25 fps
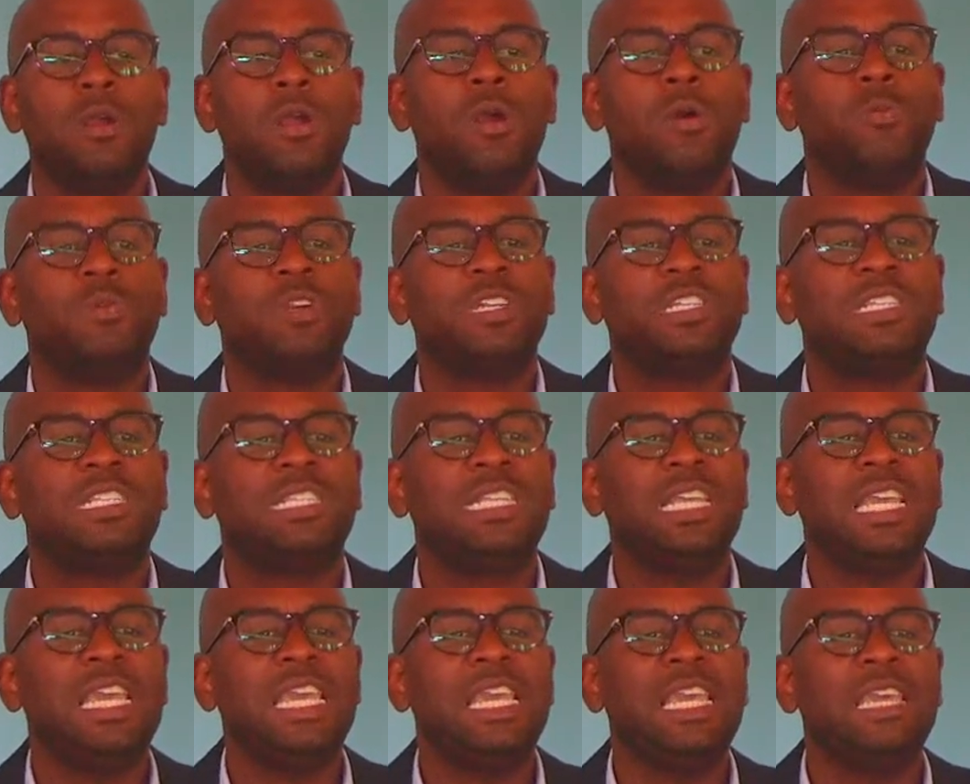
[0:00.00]

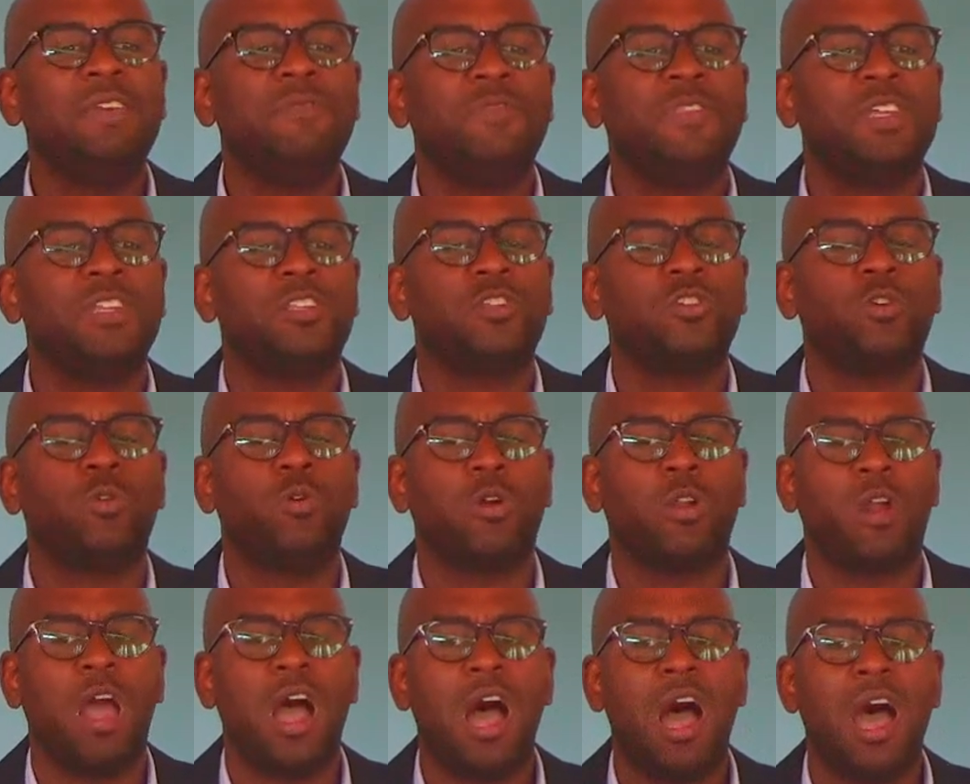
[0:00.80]
received this
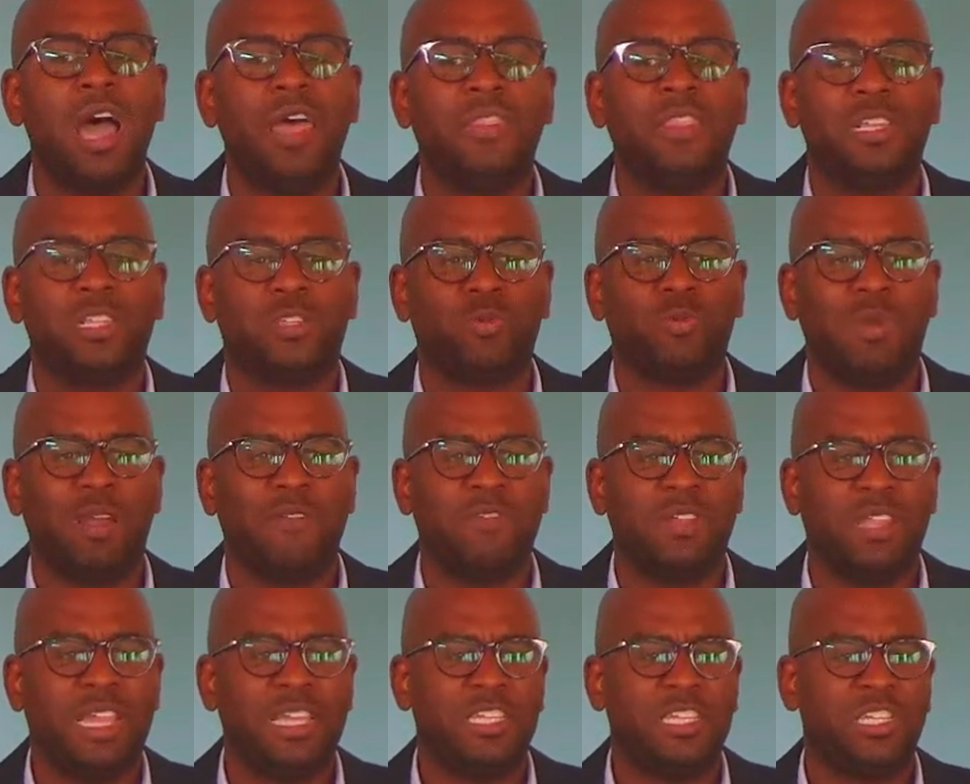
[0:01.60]
Quran, this
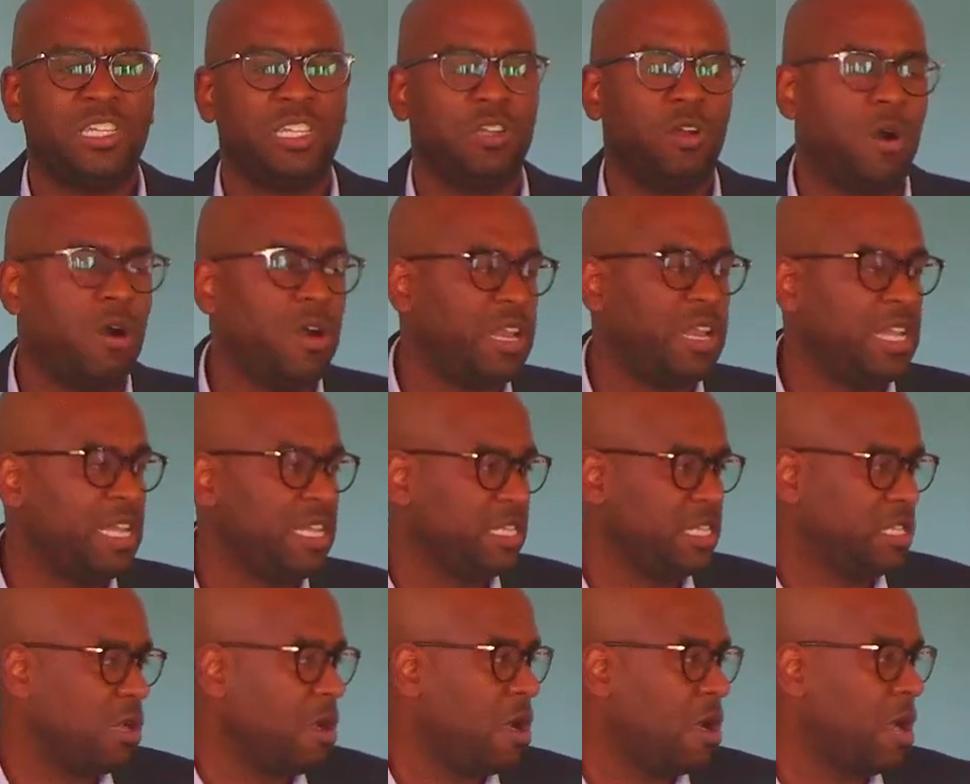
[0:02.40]
revelation on
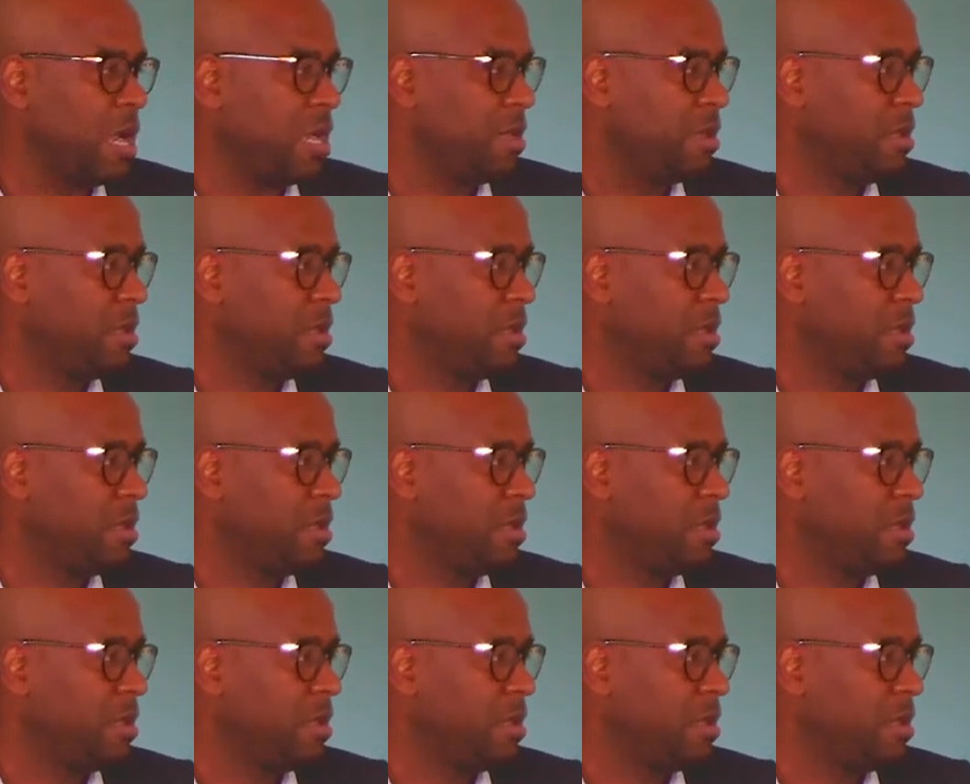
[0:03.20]
his heart.